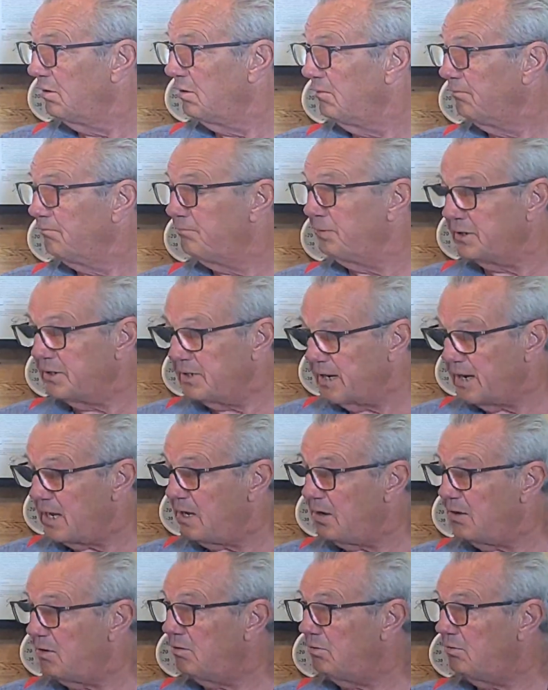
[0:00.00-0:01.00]
But
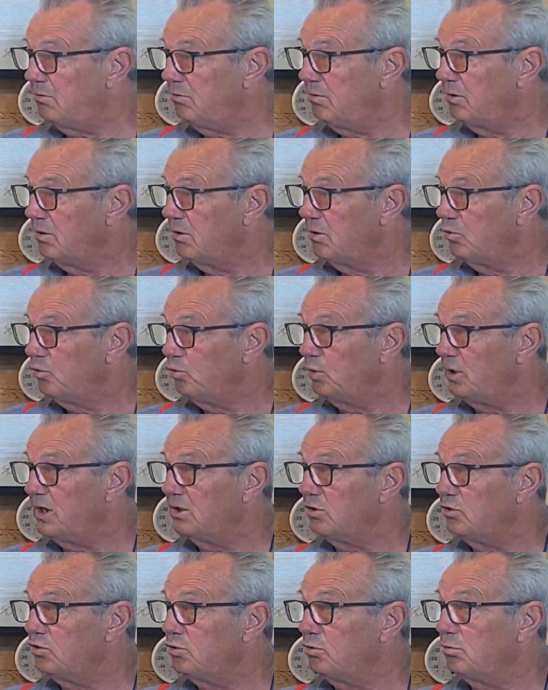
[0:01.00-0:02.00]
now we
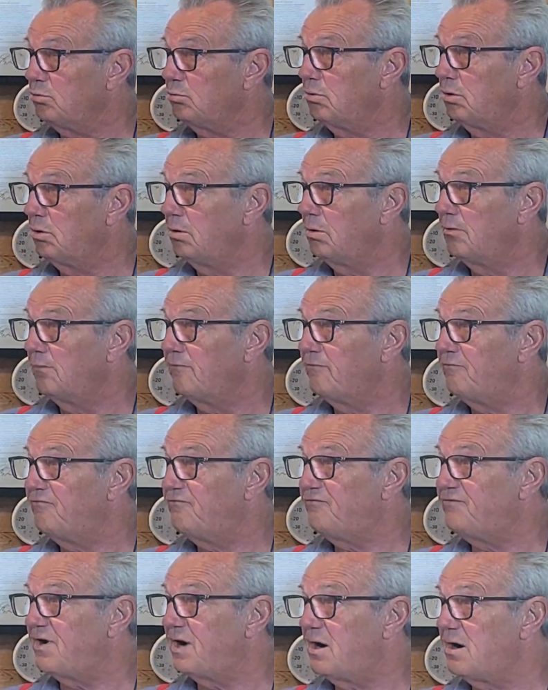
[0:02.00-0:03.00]
can do
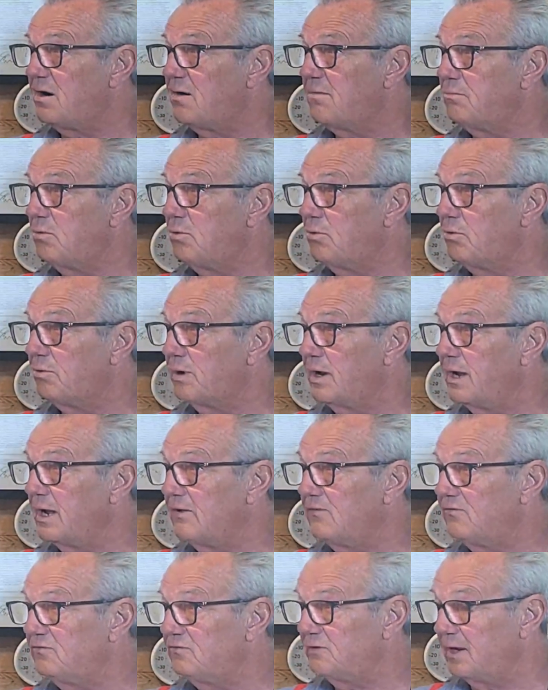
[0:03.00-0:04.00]
far more
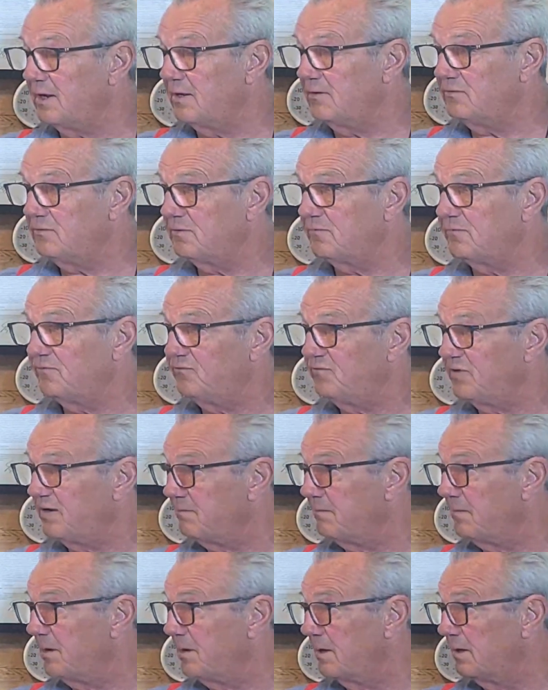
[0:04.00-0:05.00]
extensive
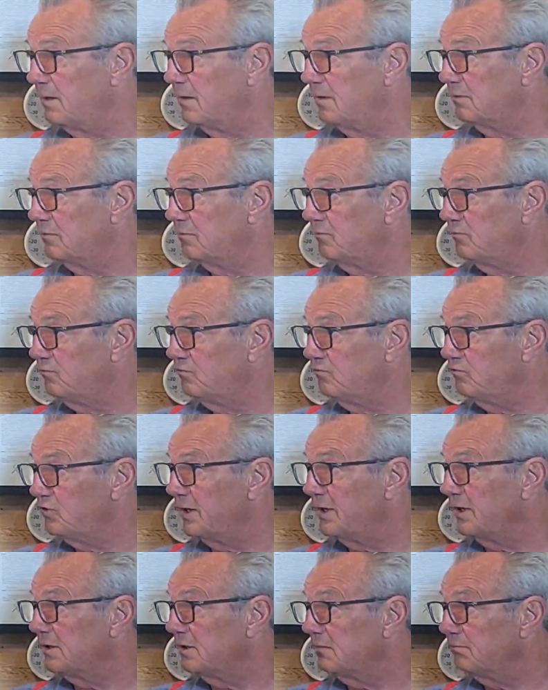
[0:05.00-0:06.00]
female
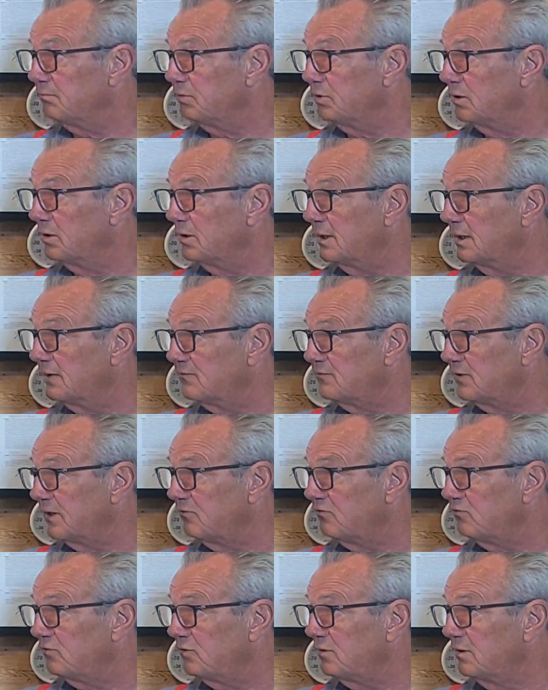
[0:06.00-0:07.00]
genital
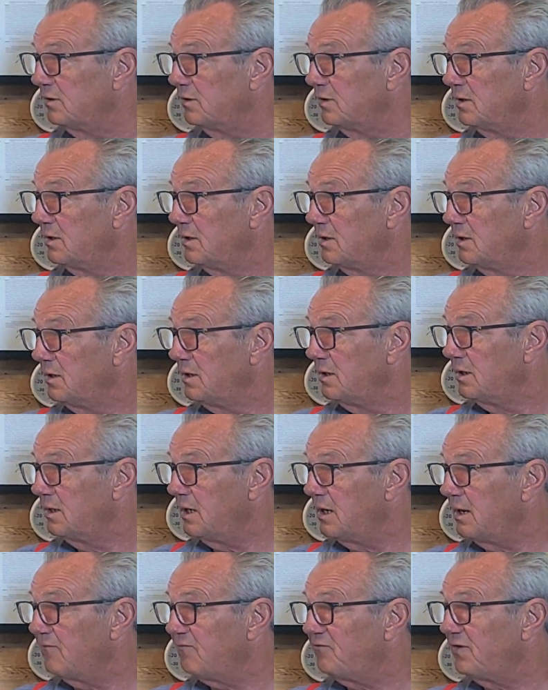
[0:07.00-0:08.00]
mutilization
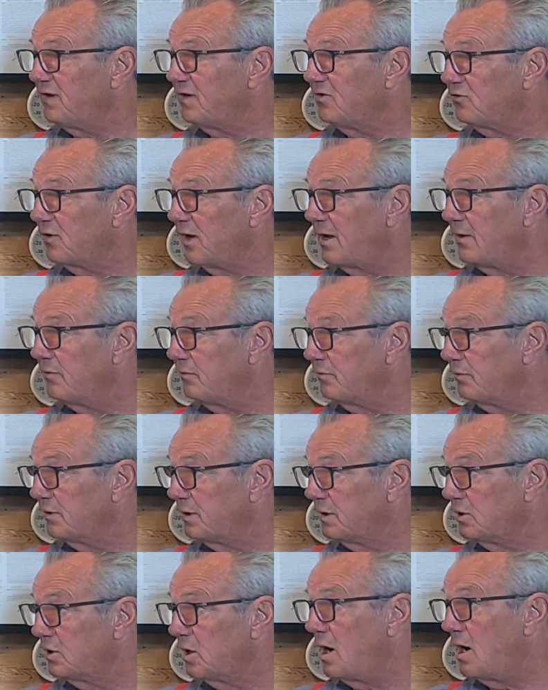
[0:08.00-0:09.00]
if it's under the
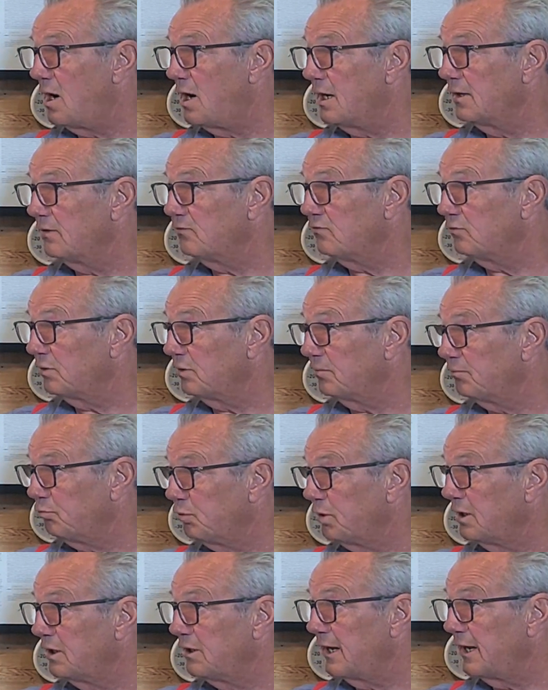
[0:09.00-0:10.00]
guise or the
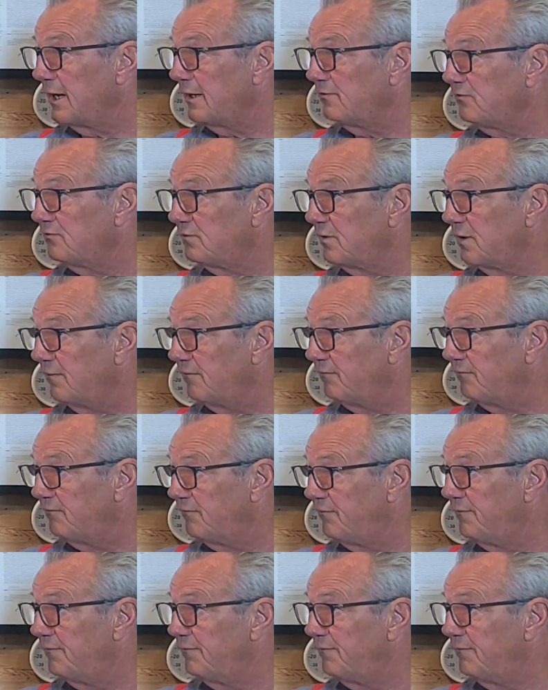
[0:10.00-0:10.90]
pretext of